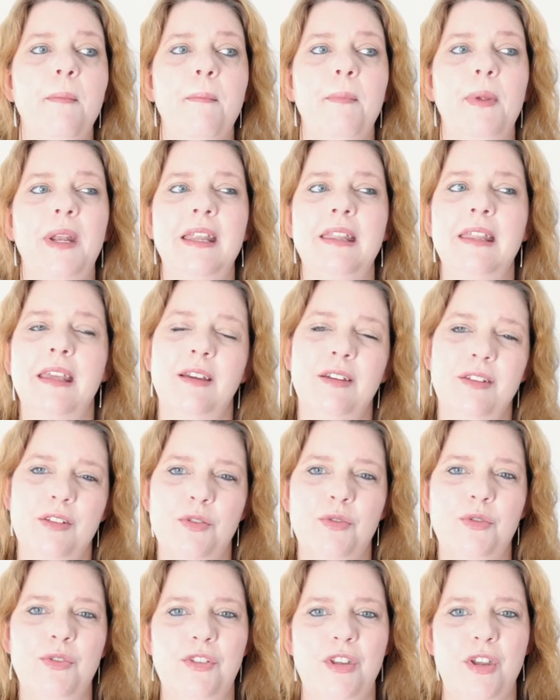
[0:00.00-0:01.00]
But I think it's
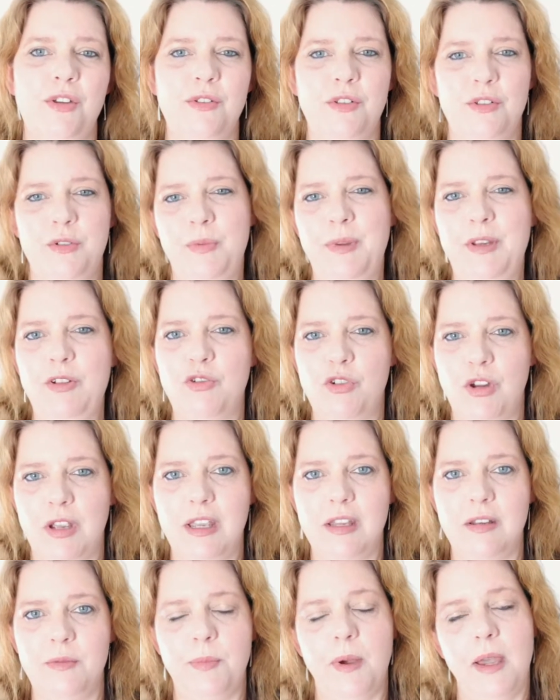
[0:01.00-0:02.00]
also sort of been
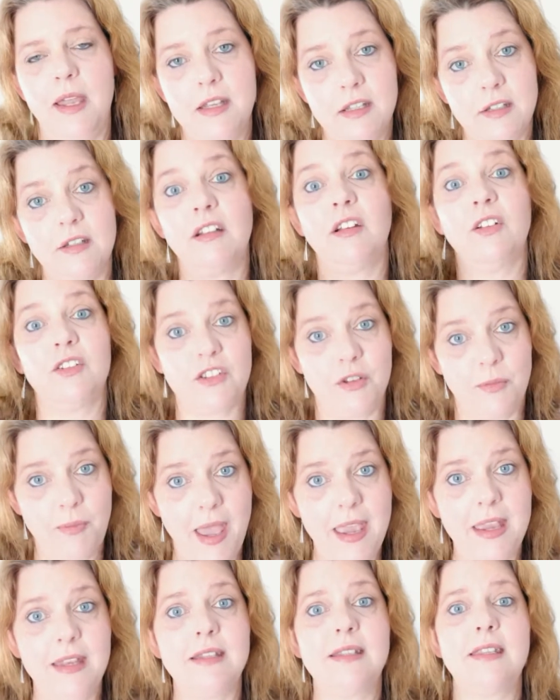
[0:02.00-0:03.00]
triggered by doing lots of
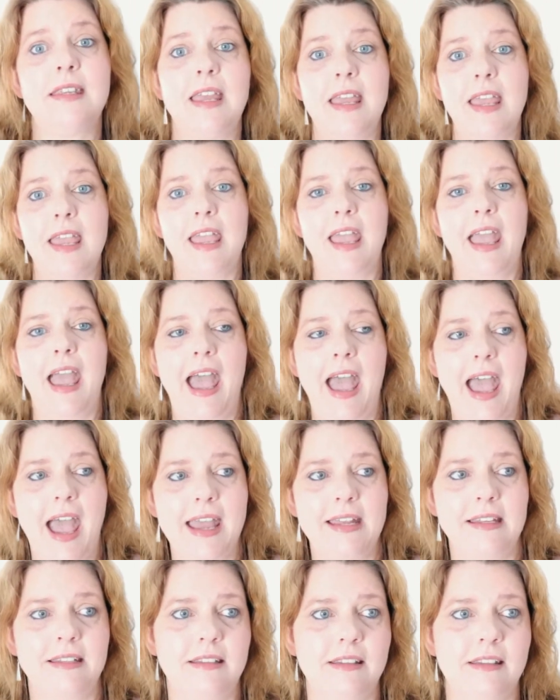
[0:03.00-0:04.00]
painting
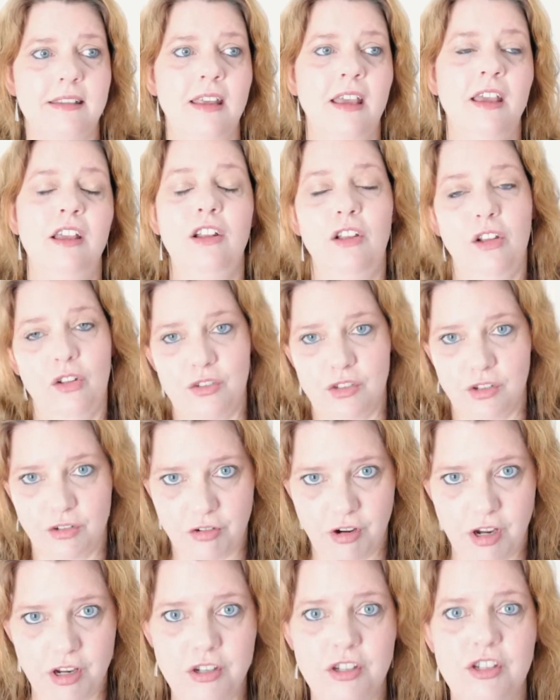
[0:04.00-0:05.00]
and lots of
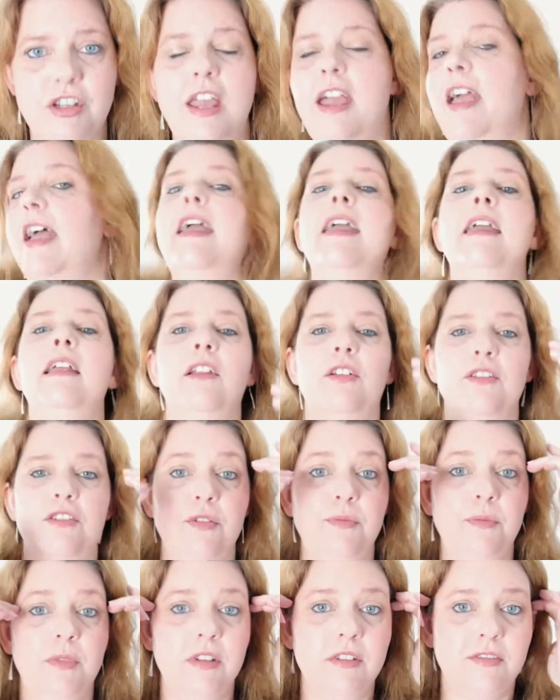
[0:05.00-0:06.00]
crochet, lots
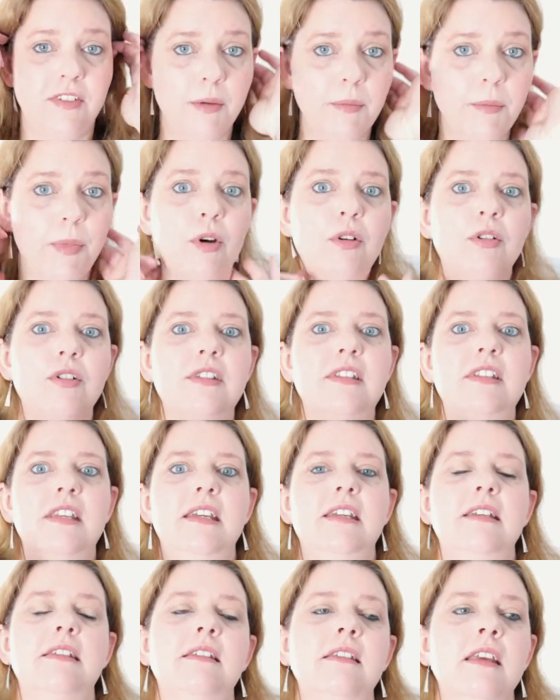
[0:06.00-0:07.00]
of moving
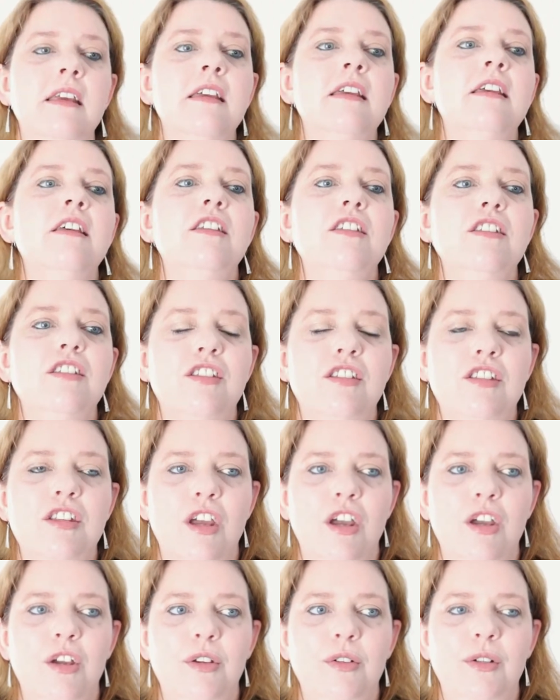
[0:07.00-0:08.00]
boxes.
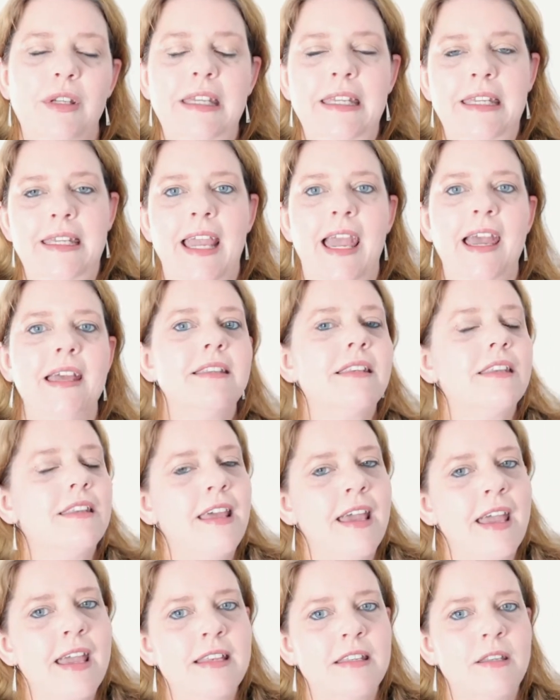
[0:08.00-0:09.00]
So yeah, so
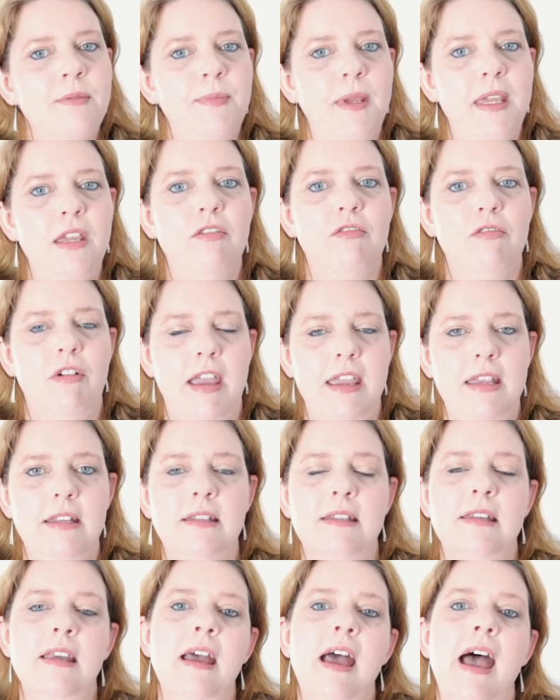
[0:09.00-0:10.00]
that hasn't been
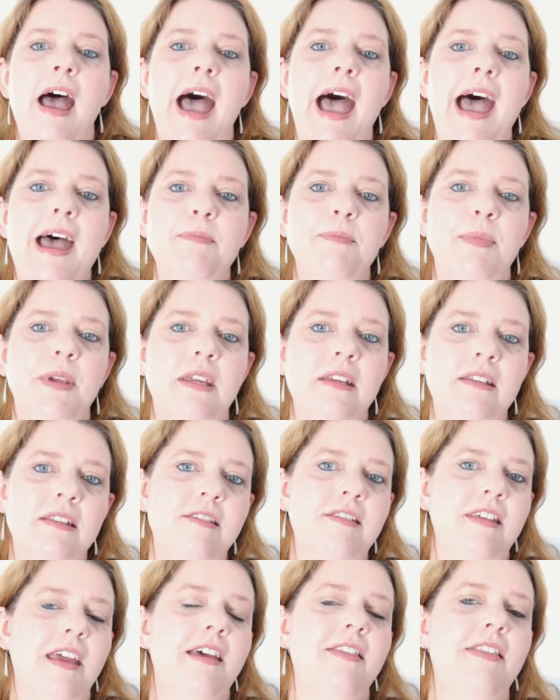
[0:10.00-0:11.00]
great. And because
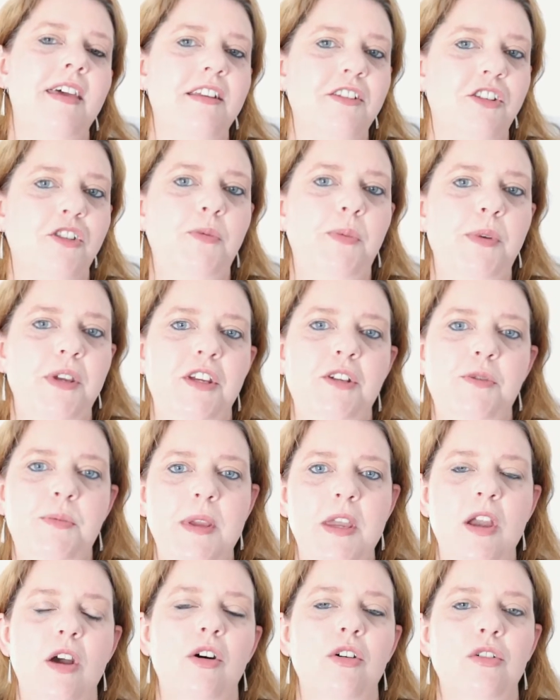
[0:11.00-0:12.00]
of that, that spurred
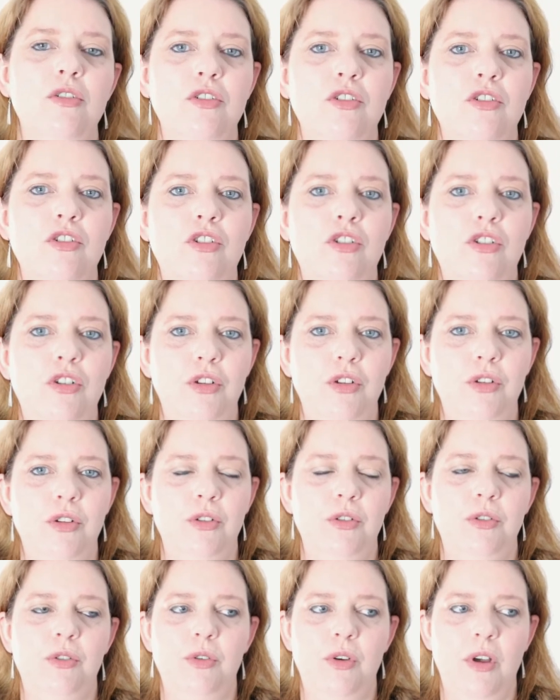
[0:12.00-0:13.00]
me on
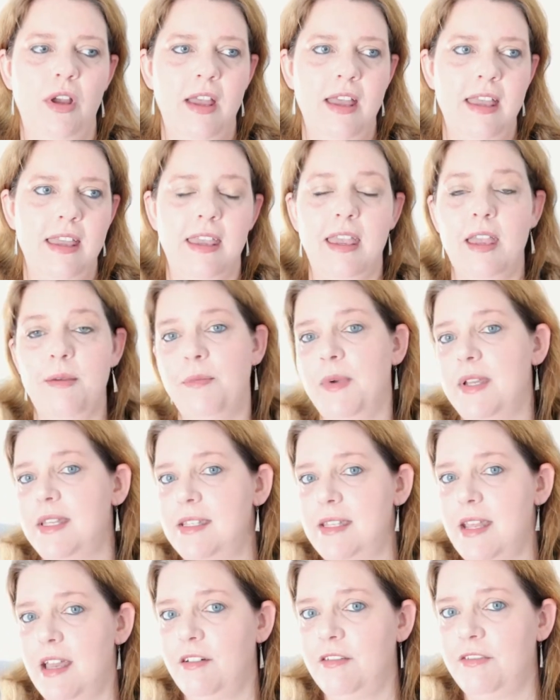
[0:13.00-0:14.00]
to get
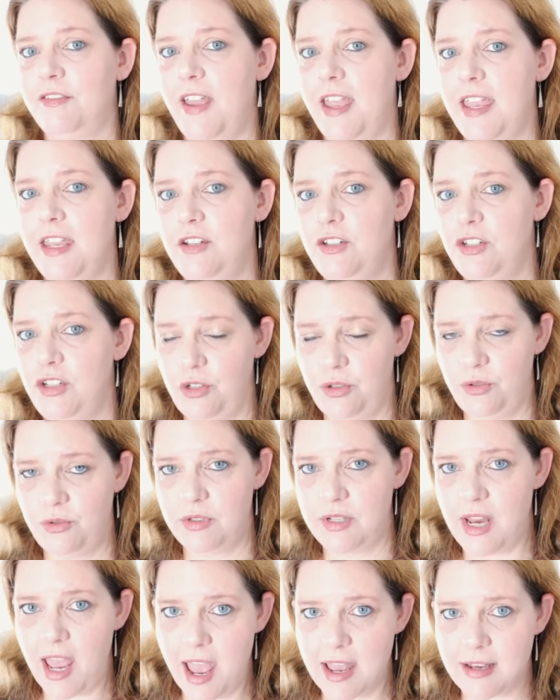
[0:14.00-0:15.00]
myself a new
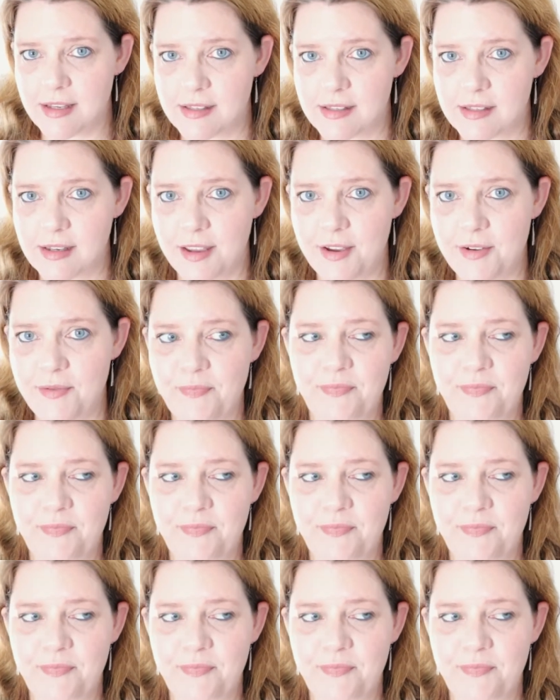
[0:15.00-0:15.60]
desk.